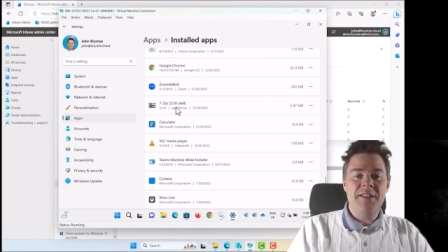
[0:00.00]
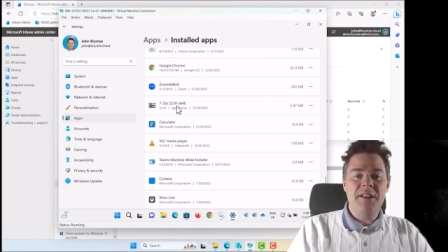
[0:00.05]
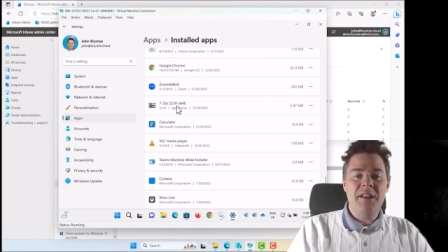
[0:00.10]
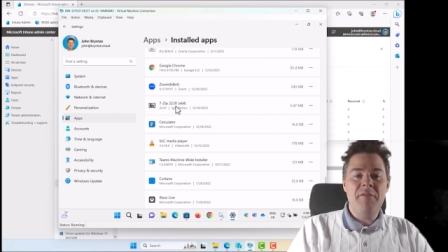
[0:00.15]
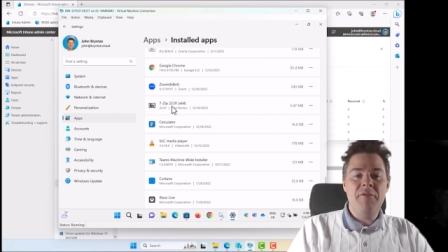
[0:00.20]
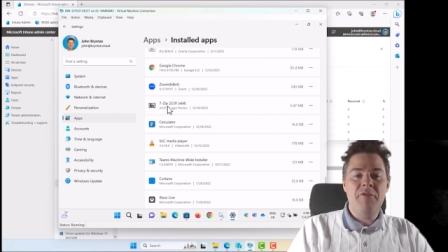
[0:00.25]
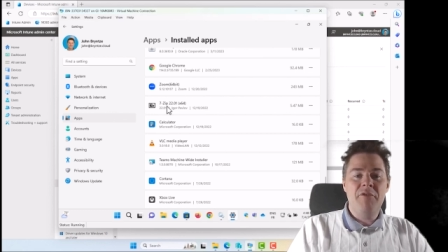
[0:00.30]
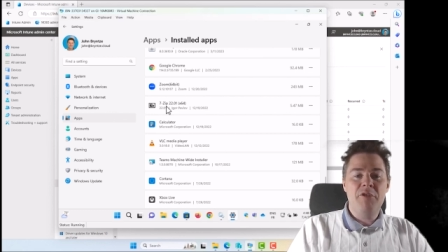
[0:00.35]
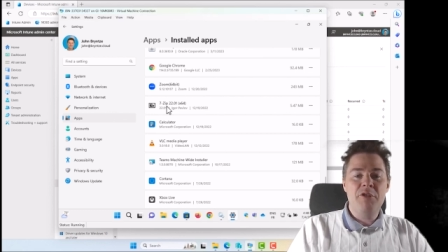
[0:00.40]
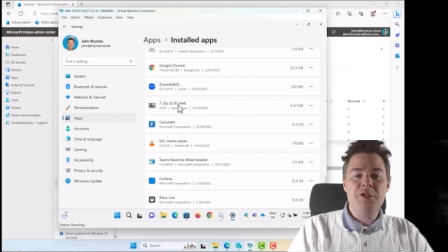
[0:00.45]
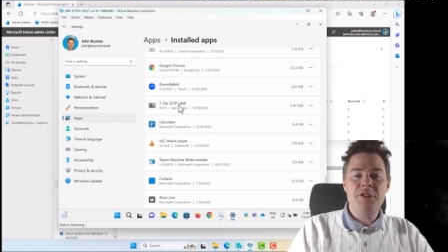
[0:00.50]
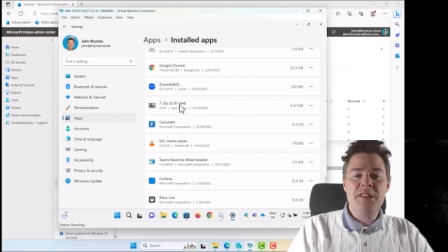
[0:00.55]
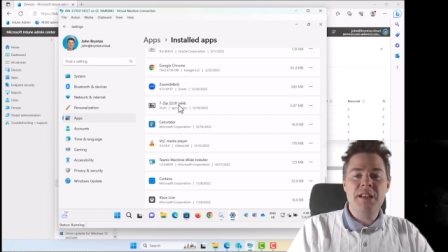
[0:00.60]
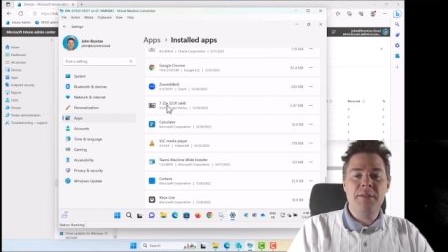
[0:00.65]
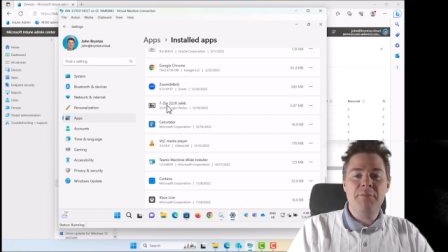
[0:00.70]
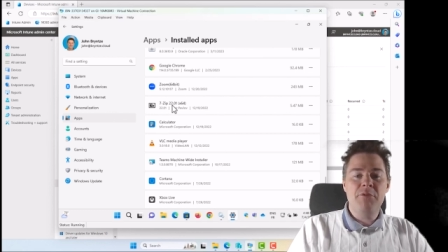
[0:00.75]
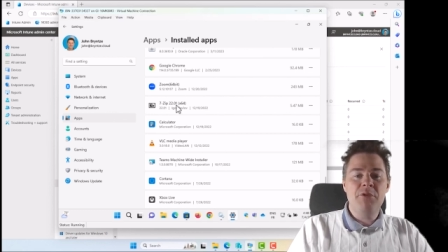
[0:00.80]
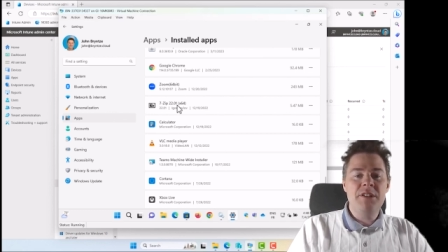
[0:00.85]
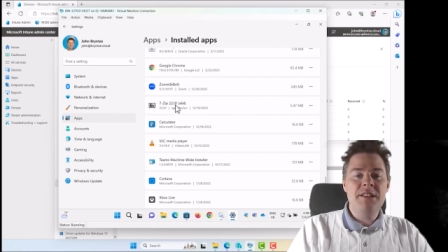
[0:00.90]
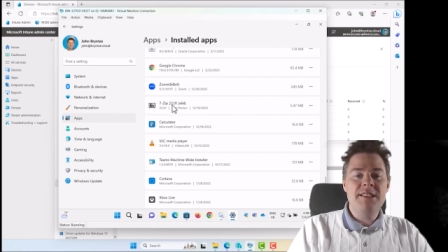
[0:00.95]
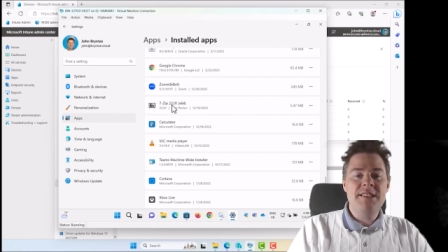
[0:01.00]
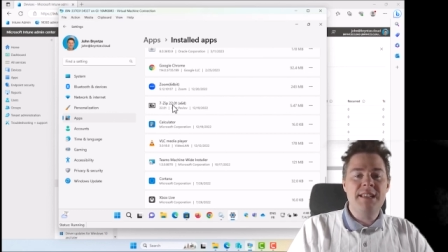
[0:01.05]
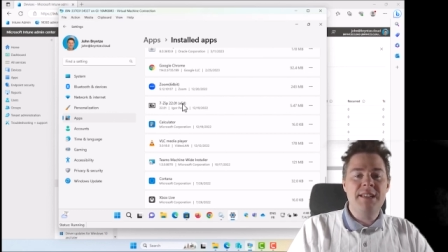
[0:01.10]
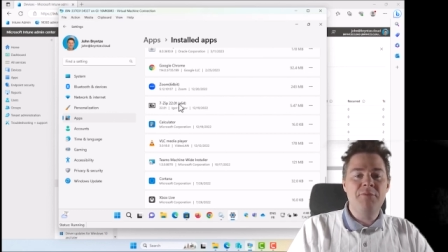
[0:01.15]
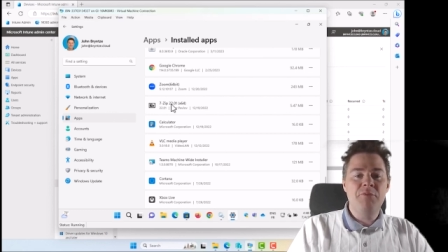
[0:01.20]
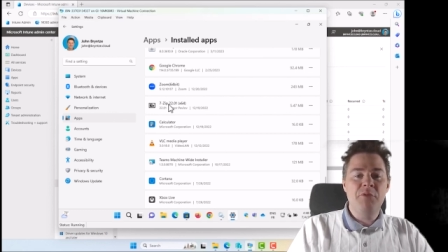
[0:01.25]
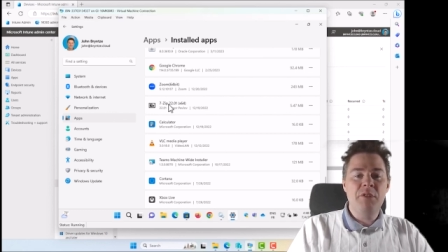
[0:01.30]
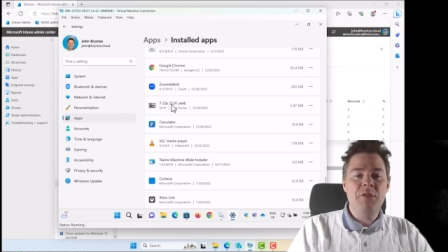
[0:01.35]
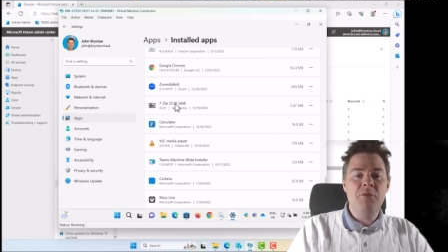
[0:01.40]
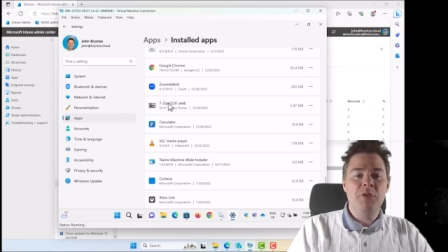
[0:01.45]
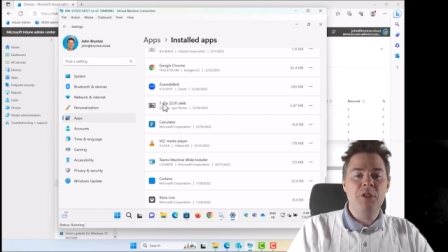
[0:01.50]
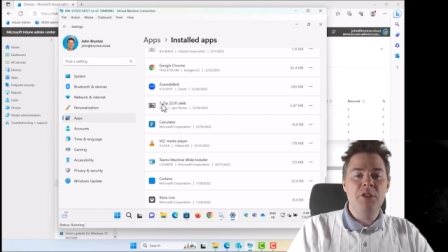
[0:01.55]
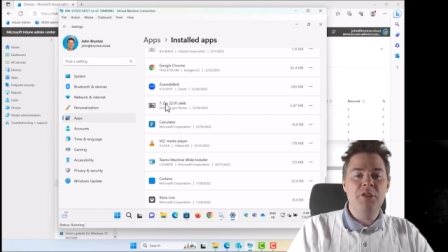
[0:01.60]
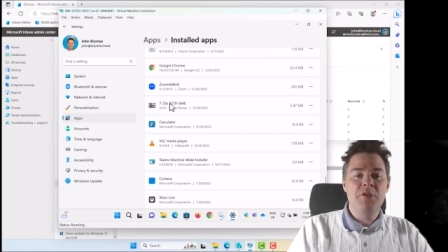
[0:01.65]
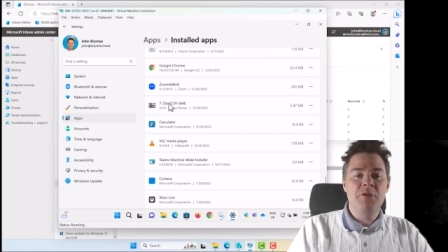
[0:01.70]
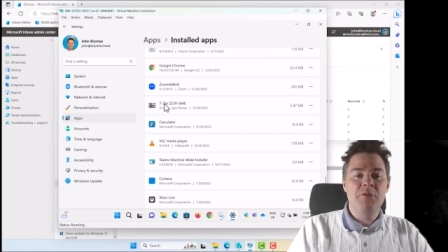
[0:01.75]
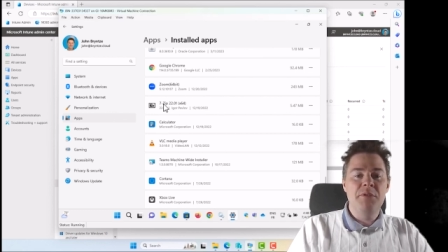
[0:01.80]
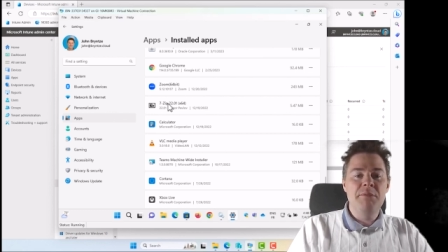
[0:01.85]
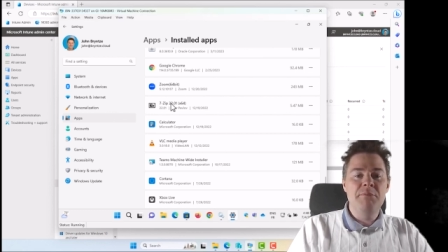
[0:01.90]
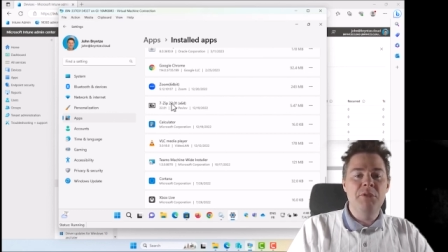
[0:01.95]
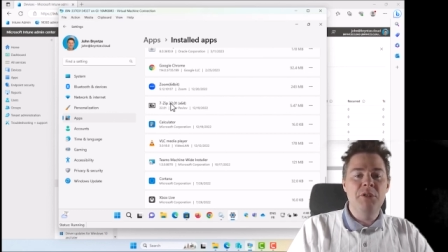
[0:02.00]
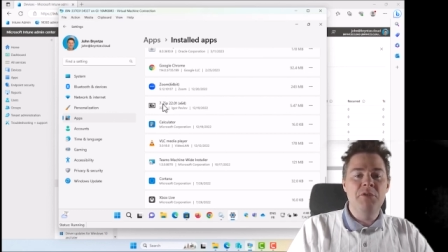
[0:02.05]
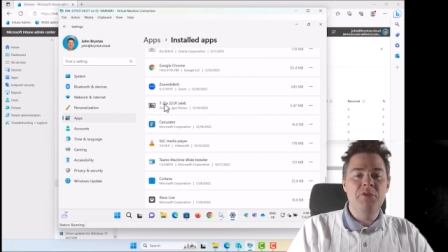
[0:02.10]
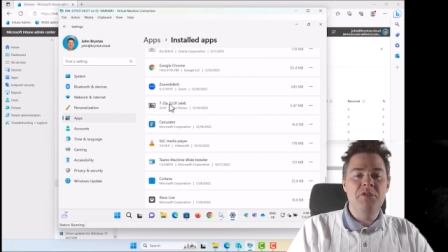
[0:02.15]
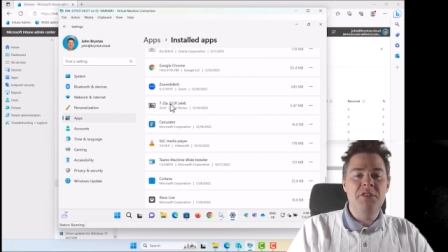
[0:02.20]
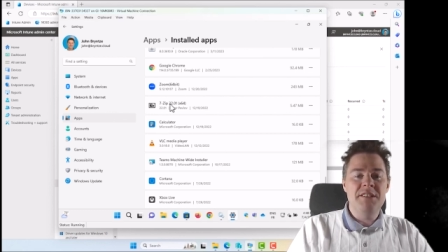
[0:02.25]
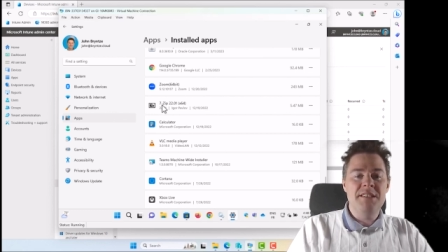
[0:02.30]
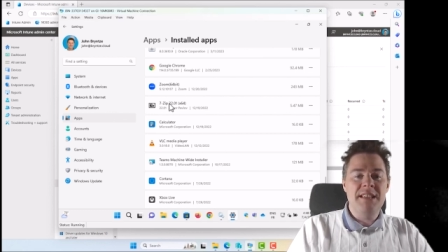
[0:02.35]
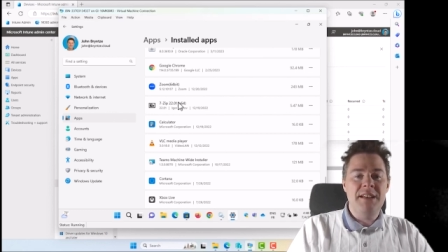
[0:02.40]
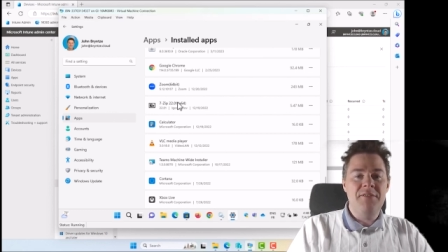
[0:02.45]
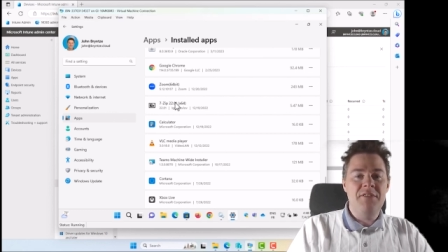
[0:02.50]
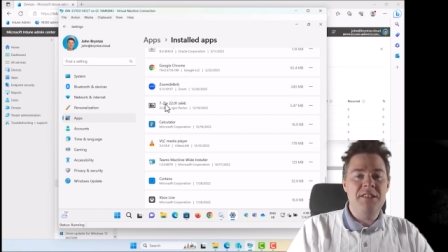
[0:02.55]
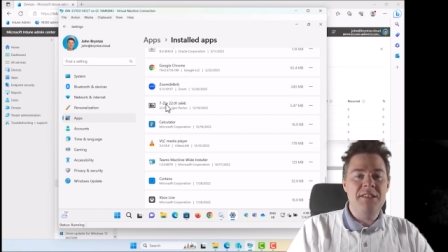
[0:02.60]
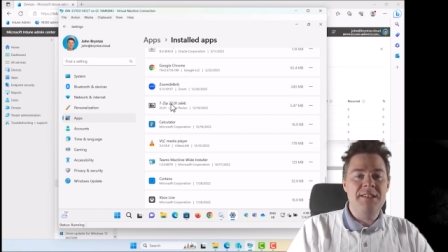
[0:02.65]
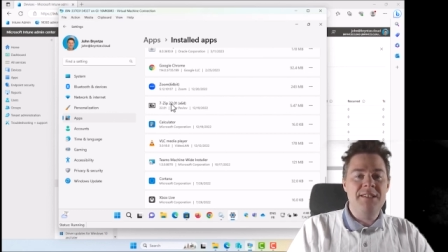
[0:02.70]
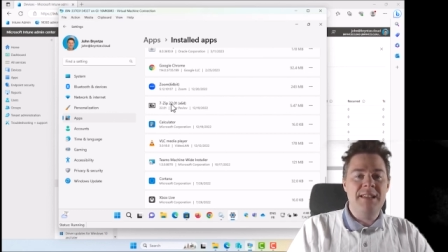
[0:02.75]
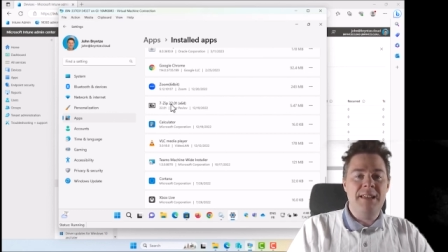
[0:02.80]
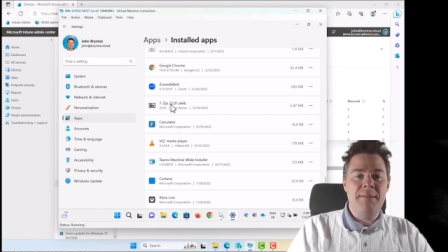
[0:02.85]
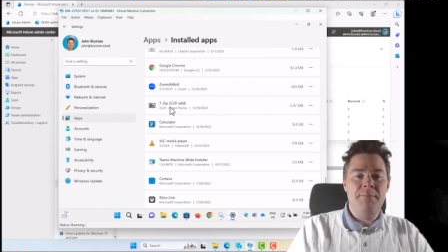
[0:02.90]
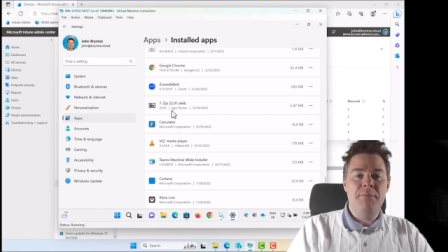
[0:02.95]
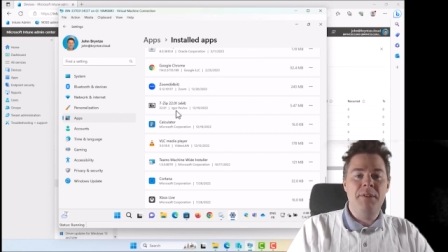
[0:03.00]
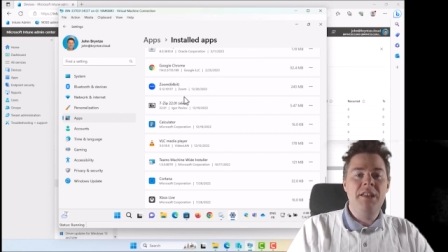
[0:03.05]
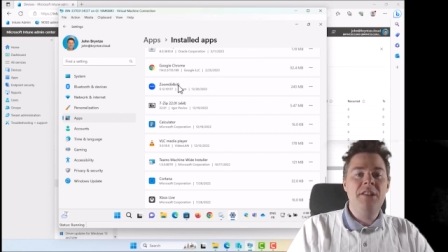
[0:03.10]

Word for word: and for some reason we want to remove seven zip.